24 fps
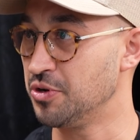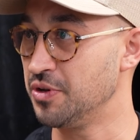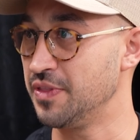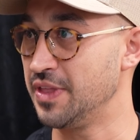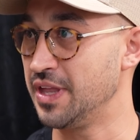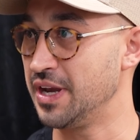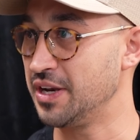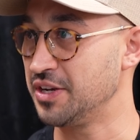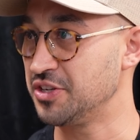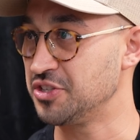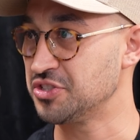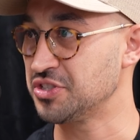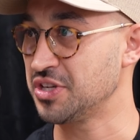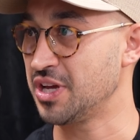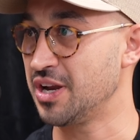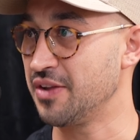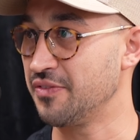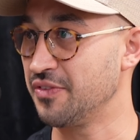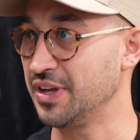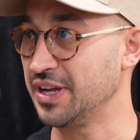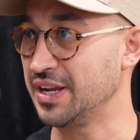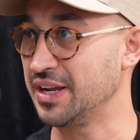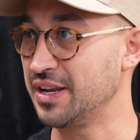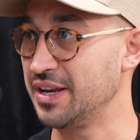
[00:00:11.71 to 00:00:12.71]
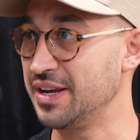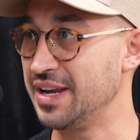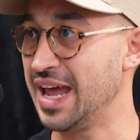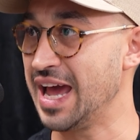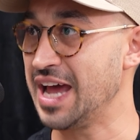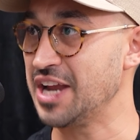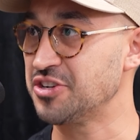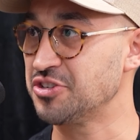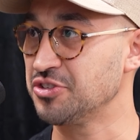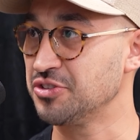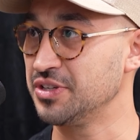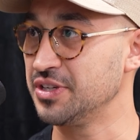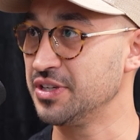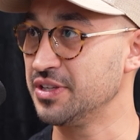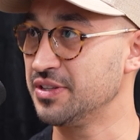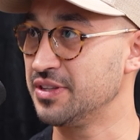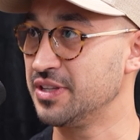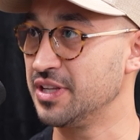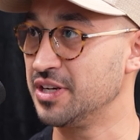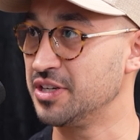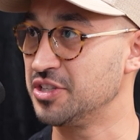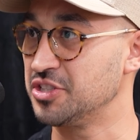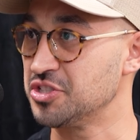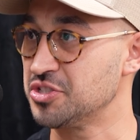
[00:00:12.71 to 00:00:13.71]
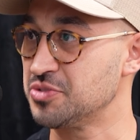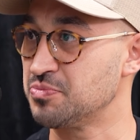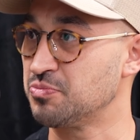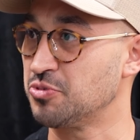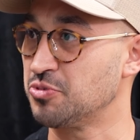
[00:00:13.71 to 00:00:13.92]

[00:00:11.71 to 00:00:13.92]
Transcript: and then it just kind of like naturally, did it just